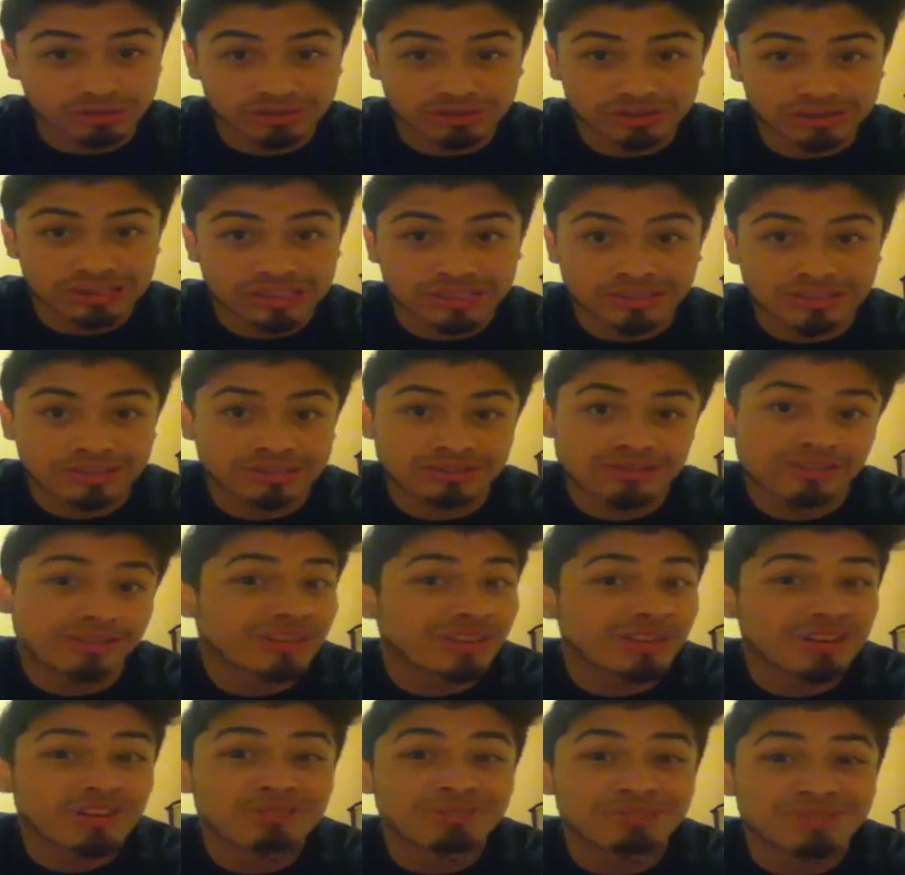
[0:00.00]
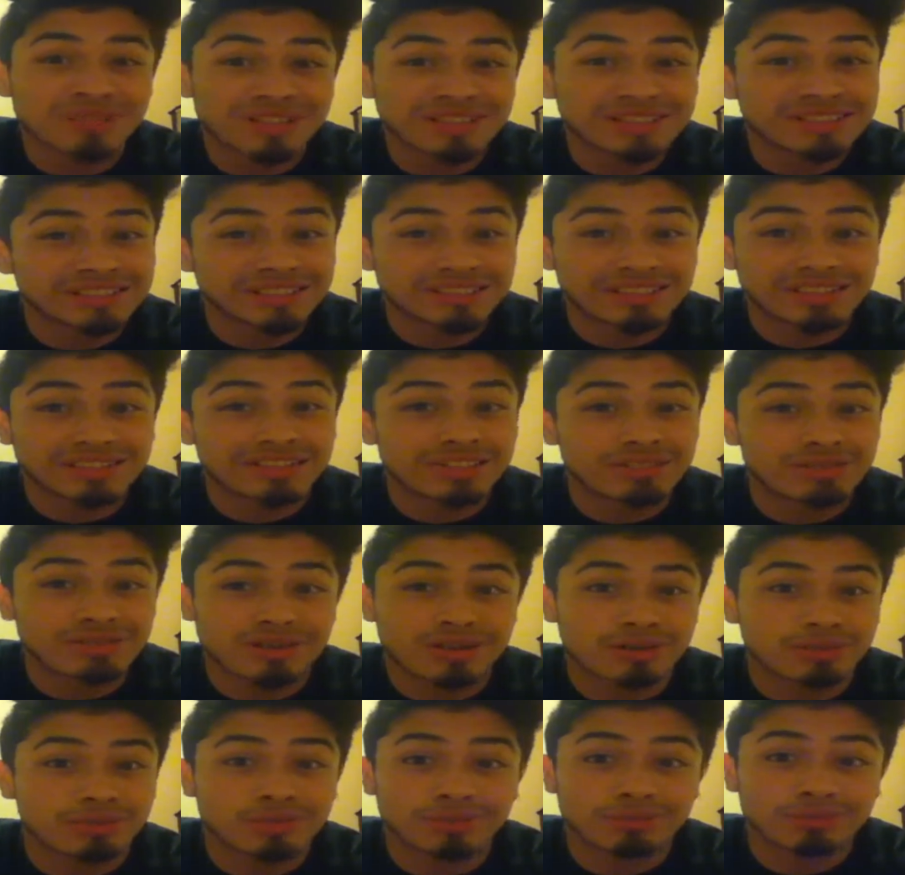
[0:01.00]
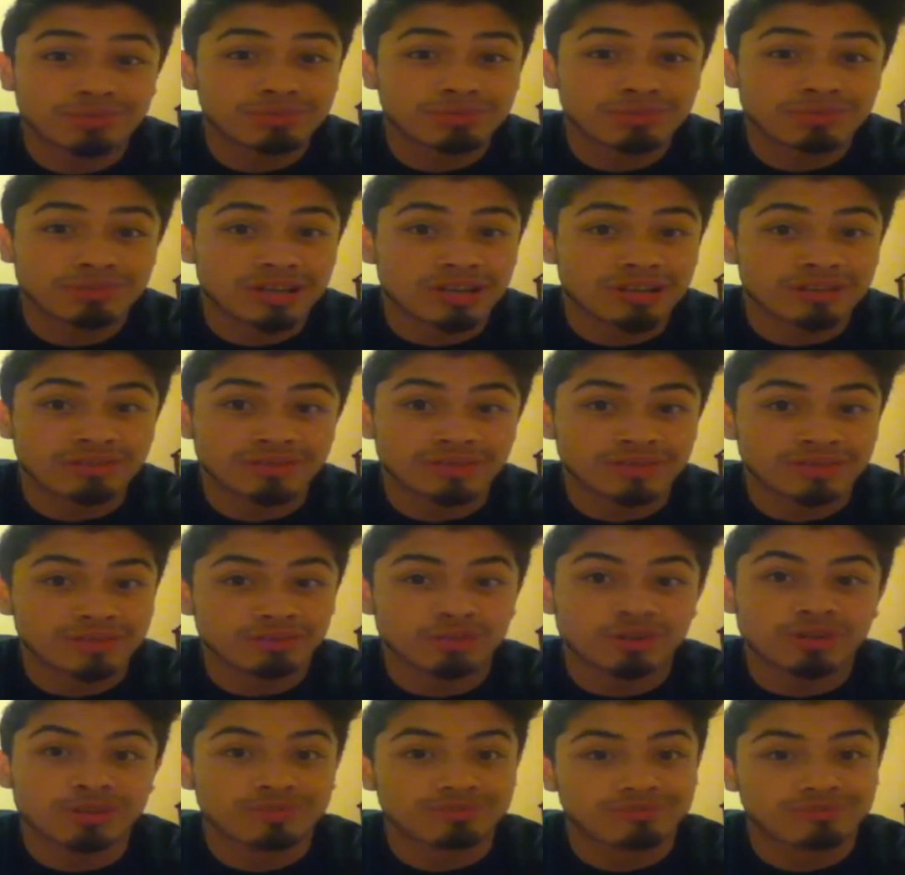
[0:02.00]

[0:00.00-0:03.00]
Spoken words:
because that's, you know, they're a business, and they try to rip people off, and